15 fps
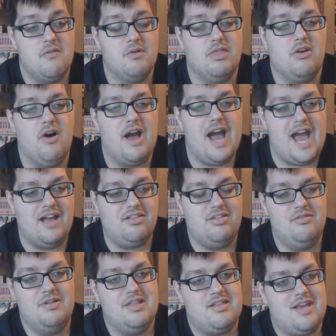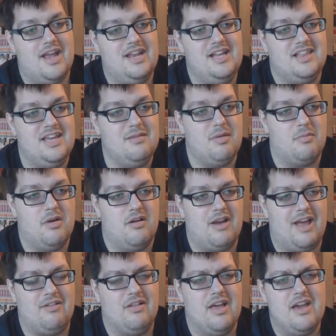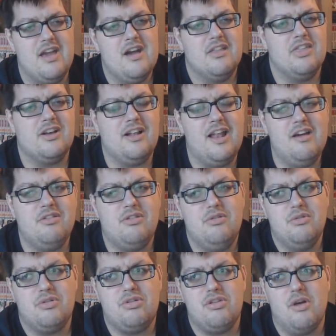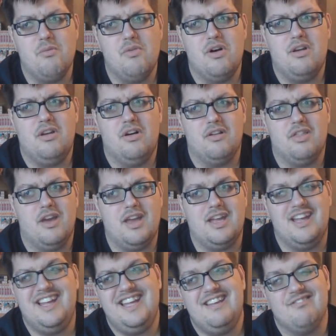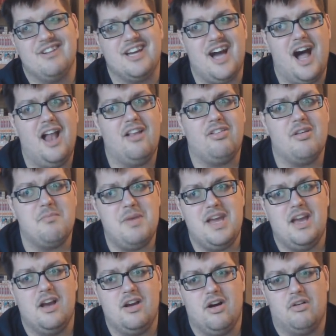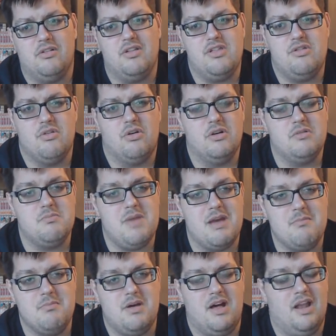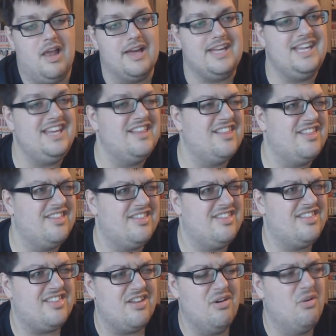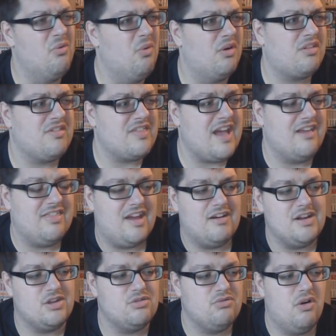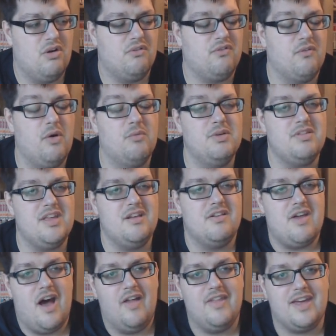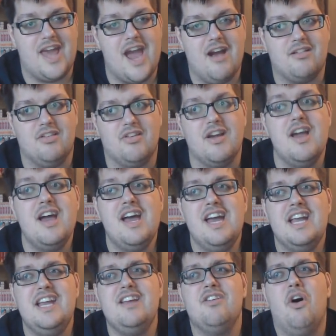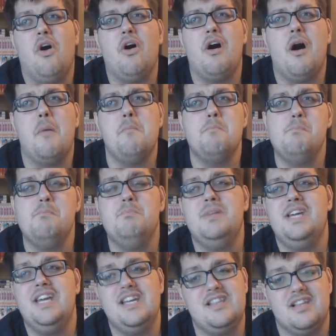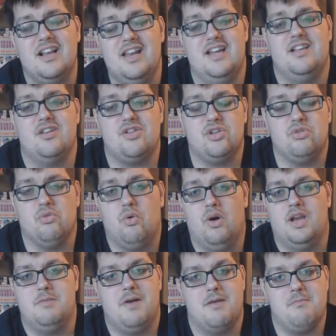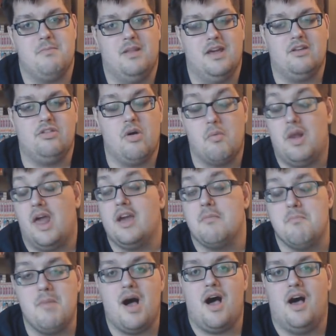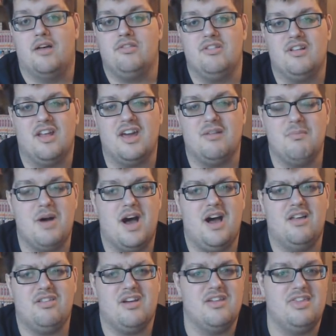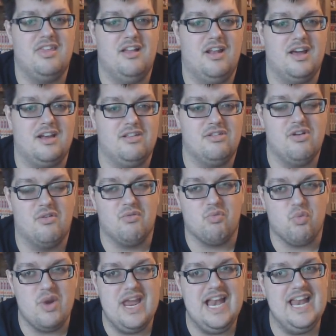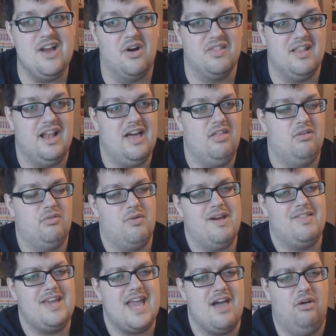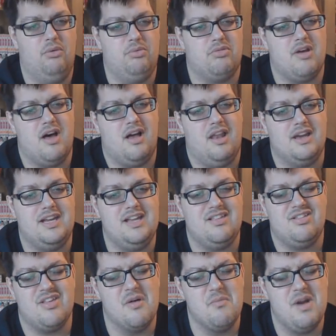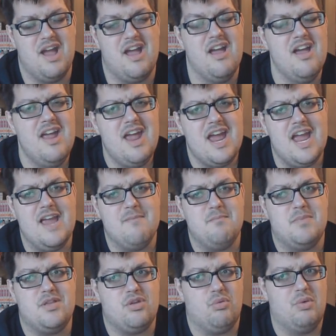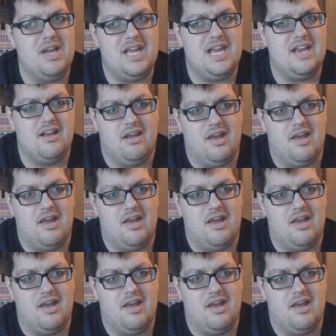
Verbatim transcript: We've got Asta with his anti-demon mode, and like the Klaus, who's someone like regardless of being a Golden Dawn member, like he still wasn't that very strong from what we've seen of other characters. Like he got immediately destroyed by like someone like Mars, and like Mars, I feel like is not really on the level where the elves are. Like he's somewhere in between.